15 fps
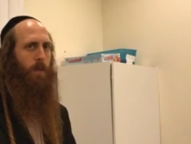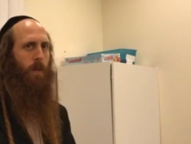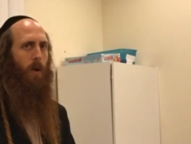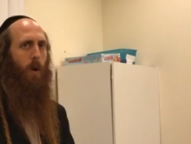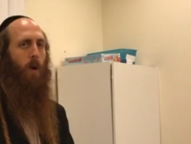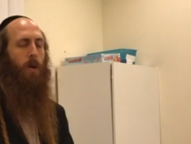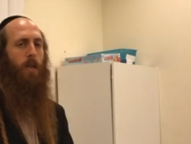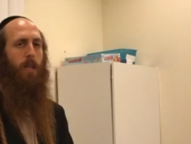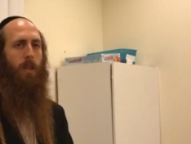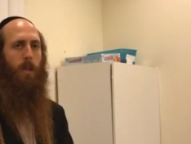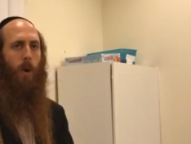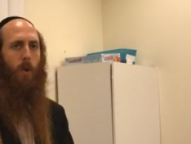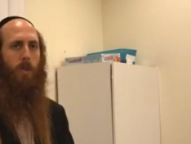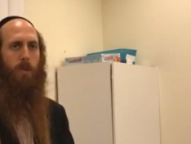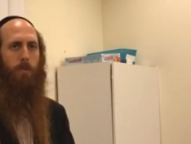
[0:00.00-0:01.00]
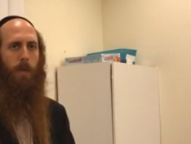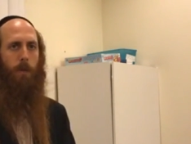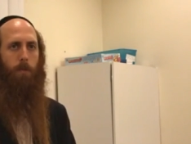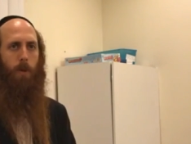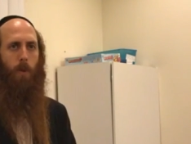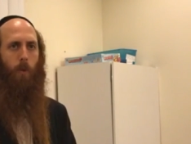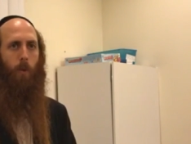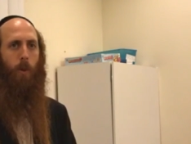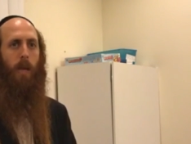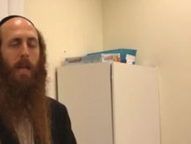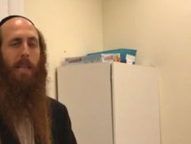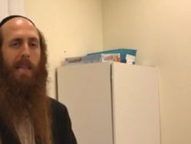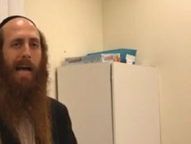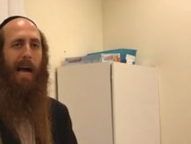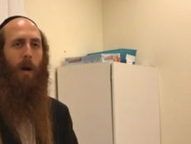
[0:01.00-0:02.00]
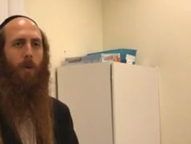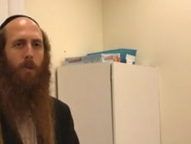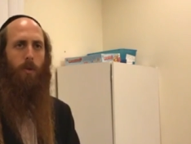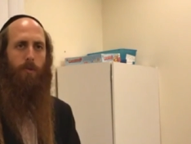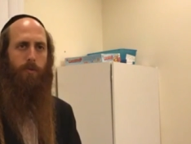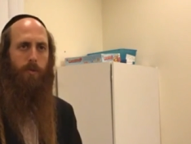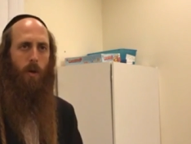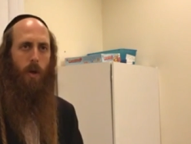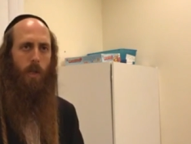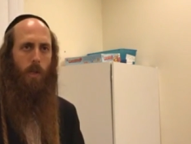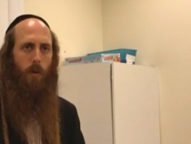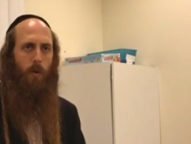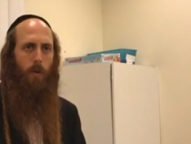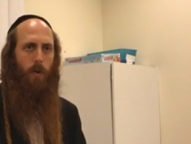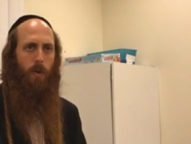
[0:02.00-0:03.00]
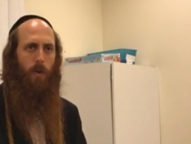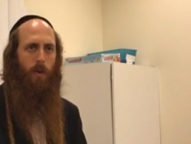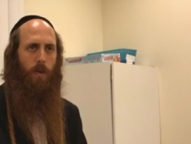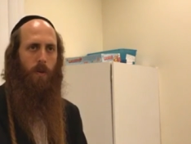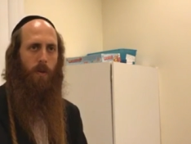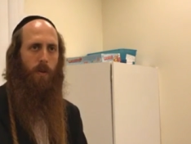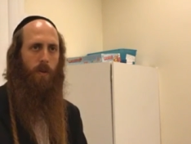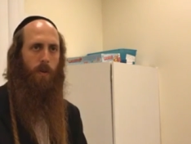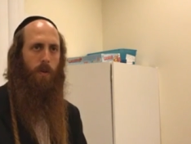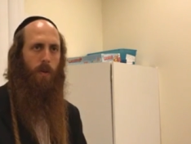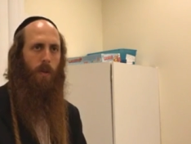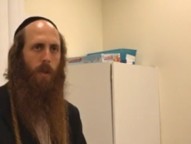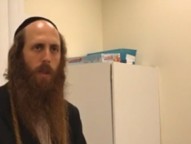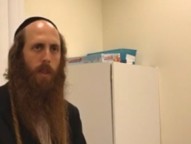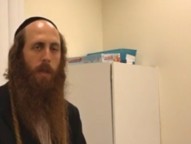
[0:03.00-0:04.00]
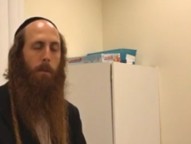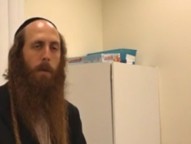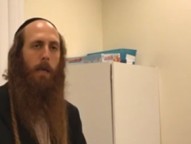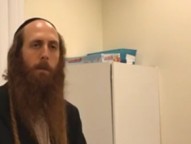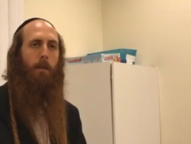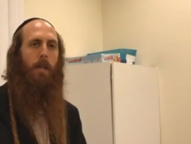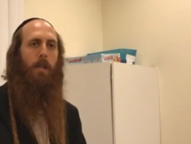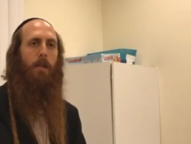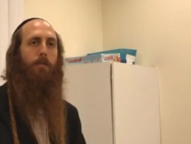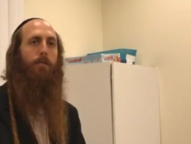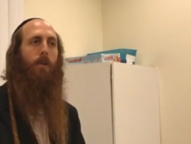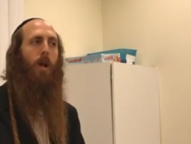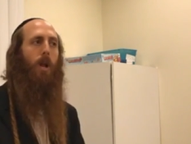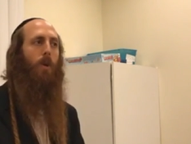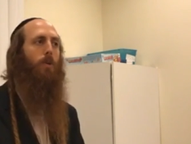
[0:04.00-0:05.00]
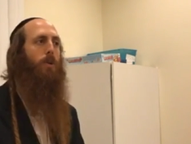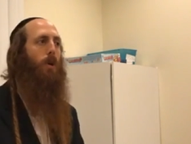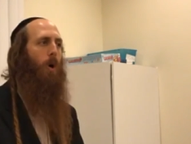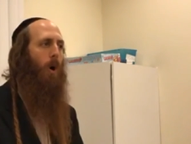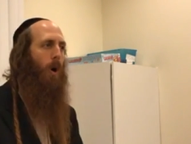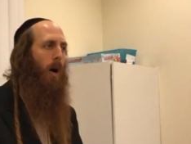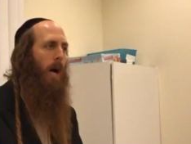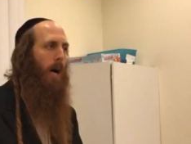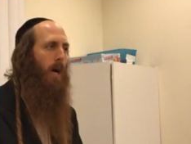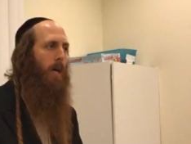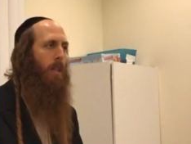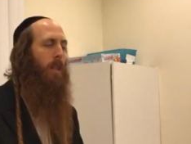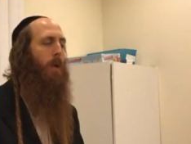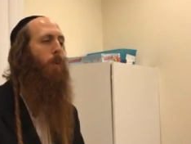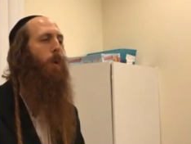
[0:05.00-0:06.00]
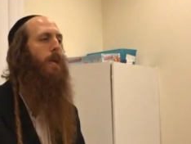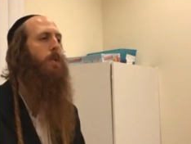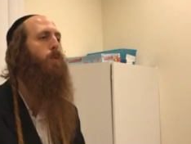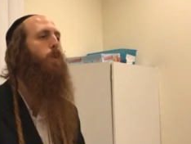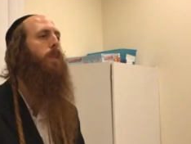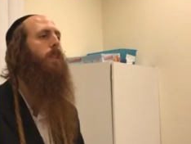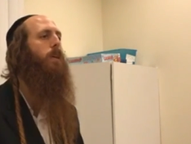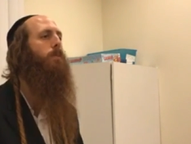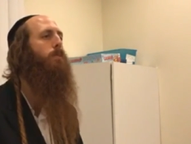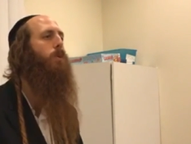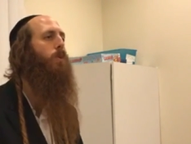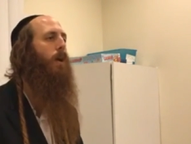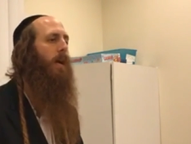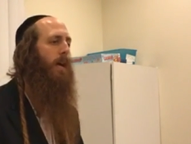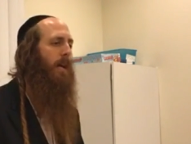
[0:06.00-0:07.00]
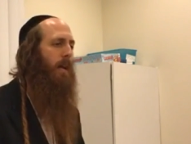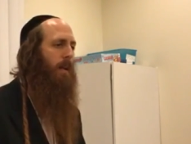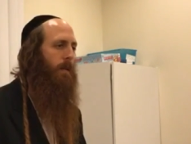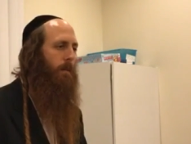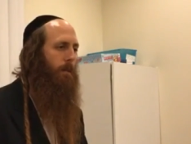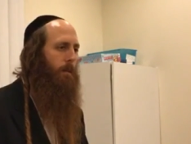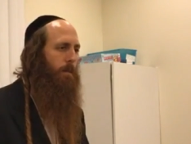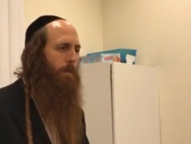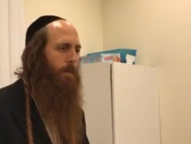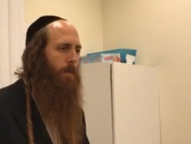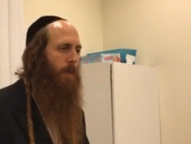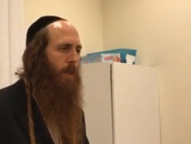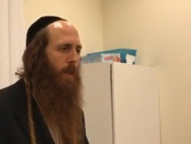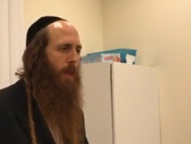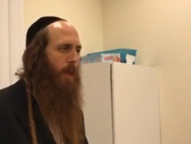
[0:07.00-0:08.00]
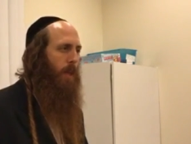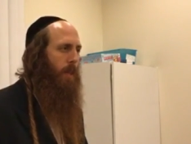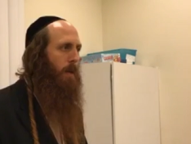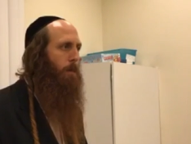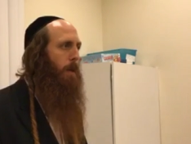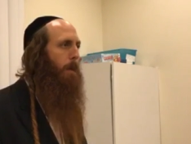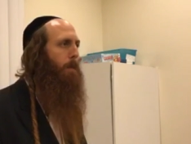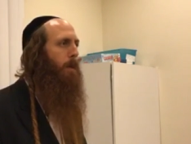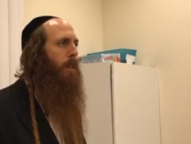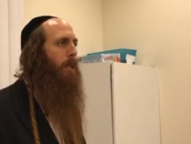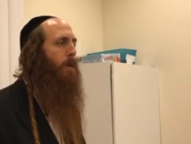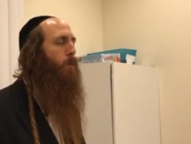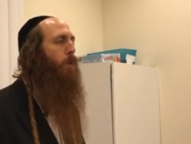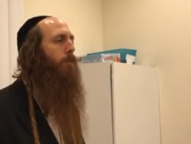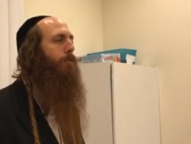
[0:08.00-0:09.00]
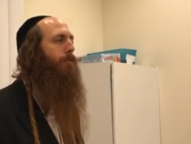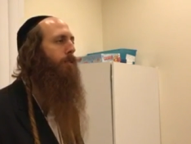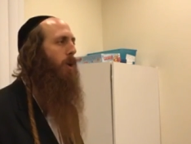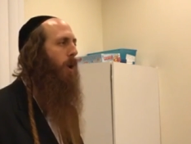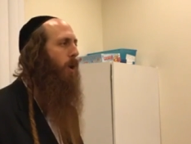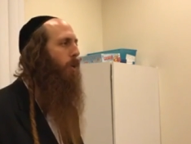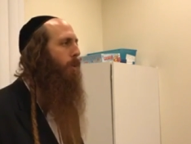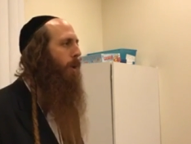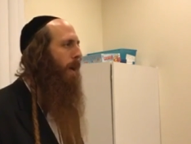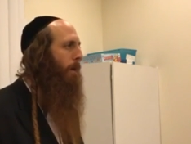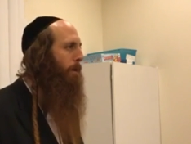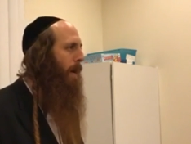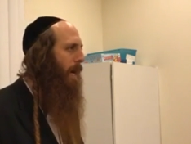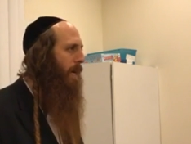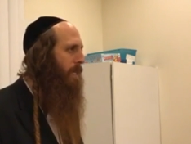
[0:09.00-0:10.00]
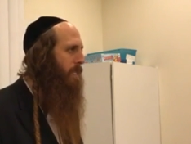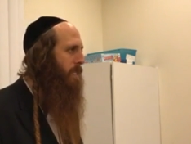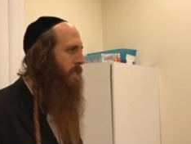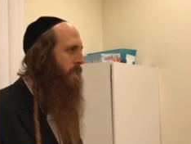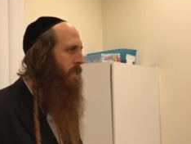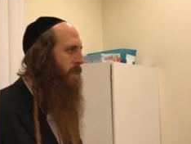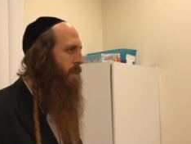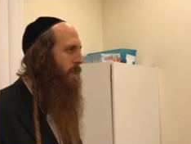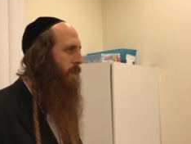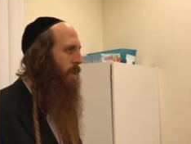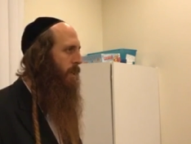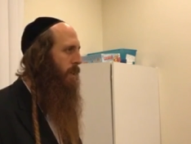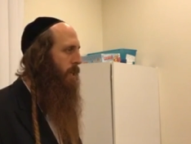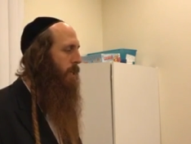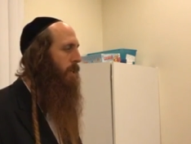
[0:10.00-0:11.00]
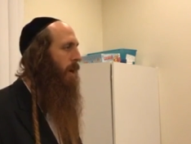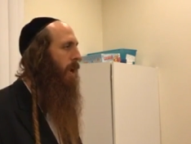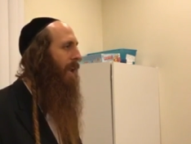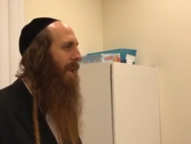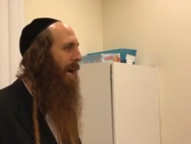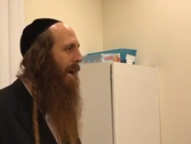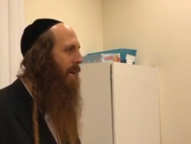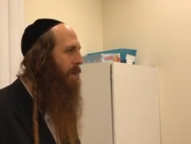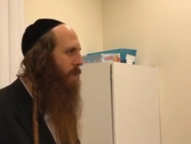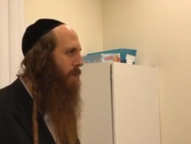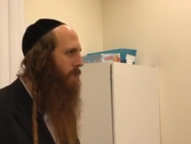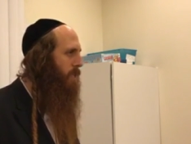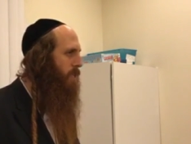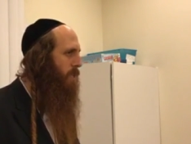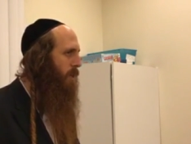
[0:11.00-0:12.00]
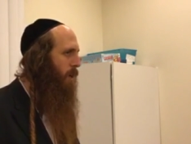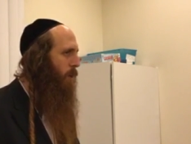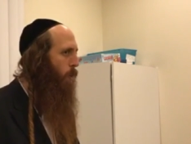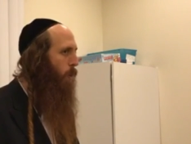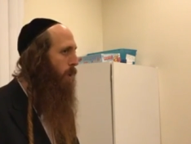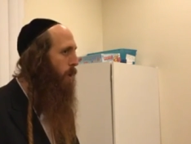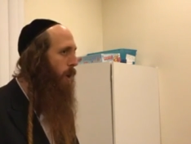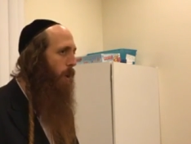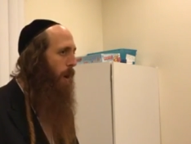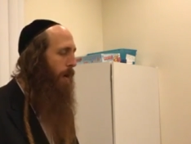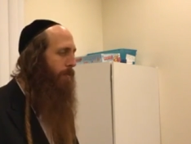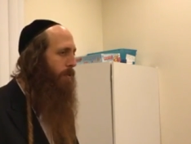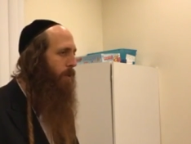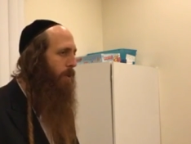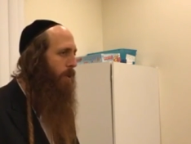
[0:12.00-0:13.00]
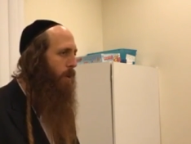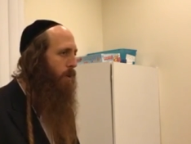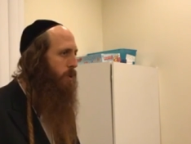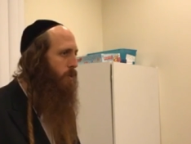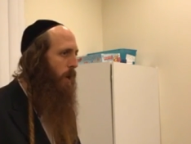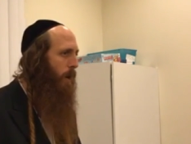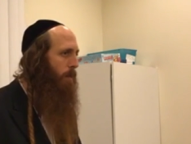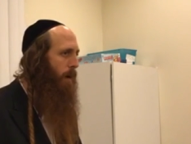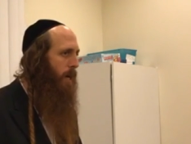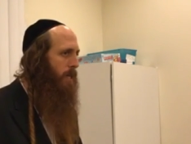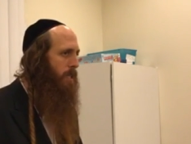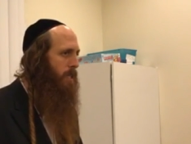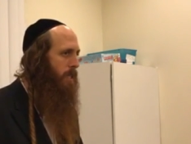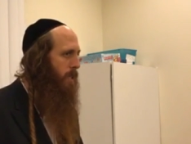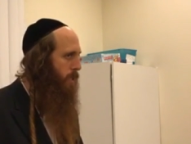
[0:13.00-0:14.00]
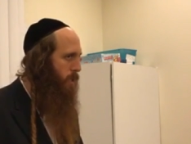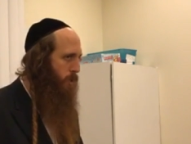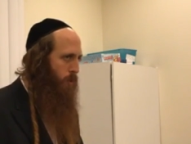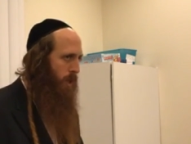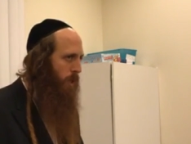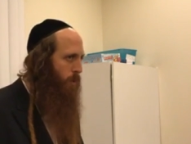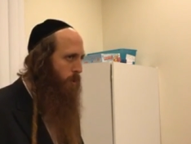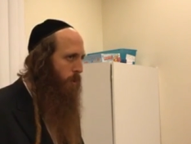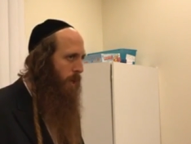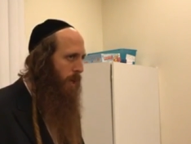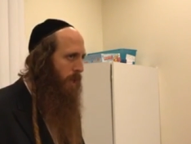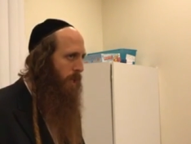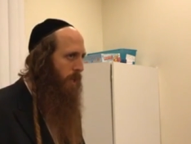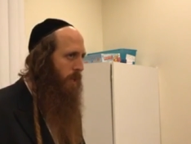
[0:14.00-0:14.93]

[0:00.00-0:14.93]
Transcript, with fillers: Only those people we allow to follow. The people that followed Korach, they went with him to hell. The people that will follow rabbis that are liars will go after those rabbis straight to hell.